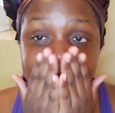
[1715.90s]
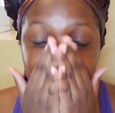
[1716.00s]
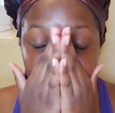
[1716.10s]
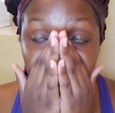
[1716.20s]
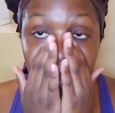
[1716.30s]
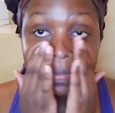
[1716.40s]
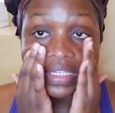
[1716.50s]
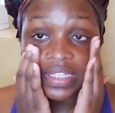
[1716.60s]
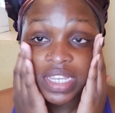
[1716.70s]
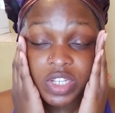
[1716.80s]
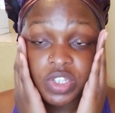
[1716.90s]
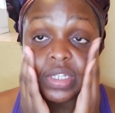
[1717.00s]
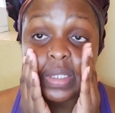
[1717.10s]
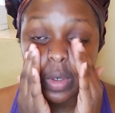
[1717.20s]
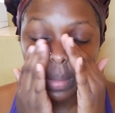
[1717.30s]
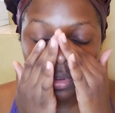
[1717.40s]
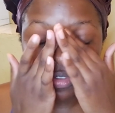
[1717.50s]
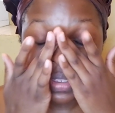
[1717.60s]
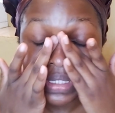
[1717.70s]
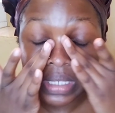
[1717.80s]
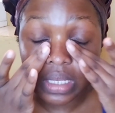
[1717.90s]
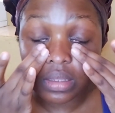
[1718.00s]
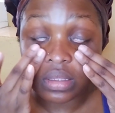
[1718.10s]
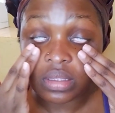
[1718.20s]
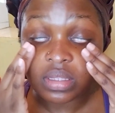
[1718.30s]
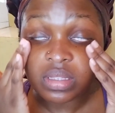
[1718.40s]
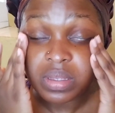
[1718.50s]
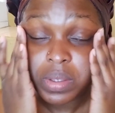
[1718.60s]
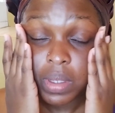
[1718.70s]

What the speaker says: So I massage it on my face like this.